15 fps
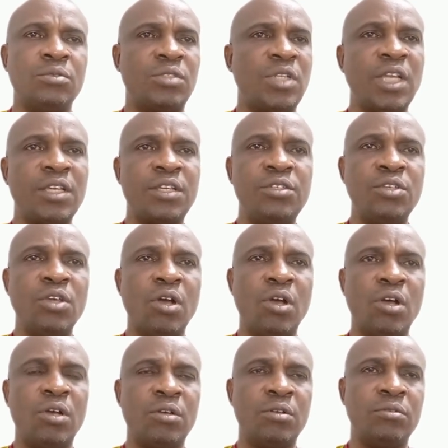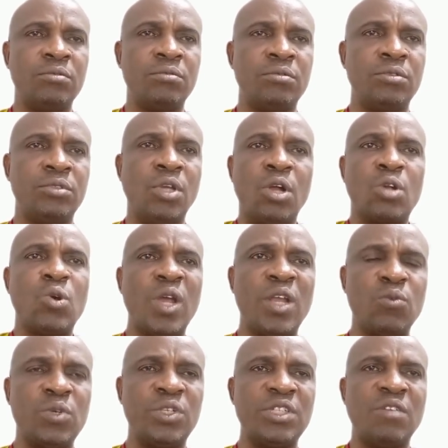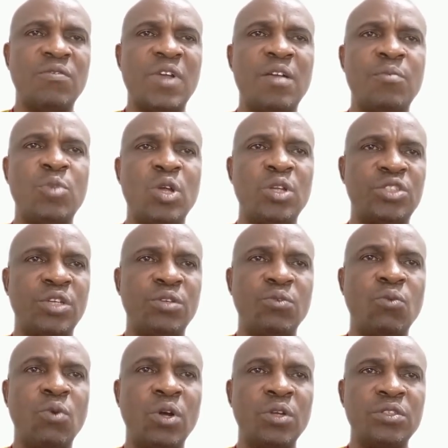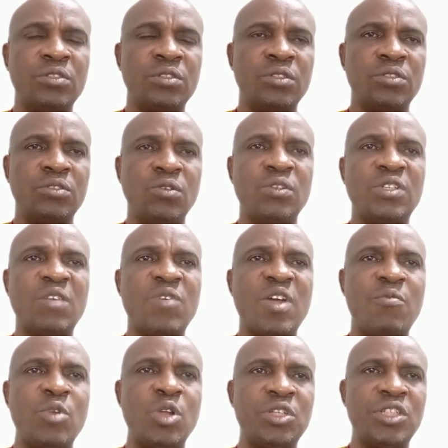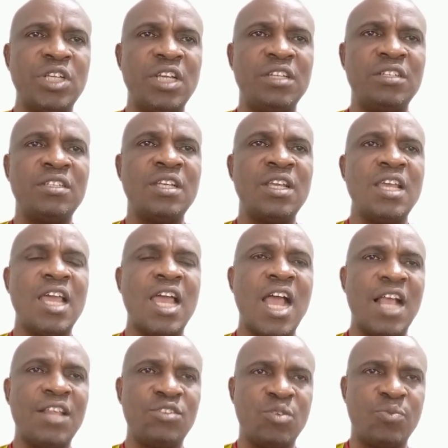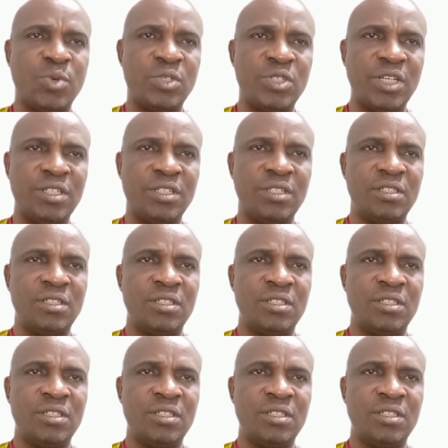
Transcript: take your coin, whichever blockchain you want. So several blockchains are supported.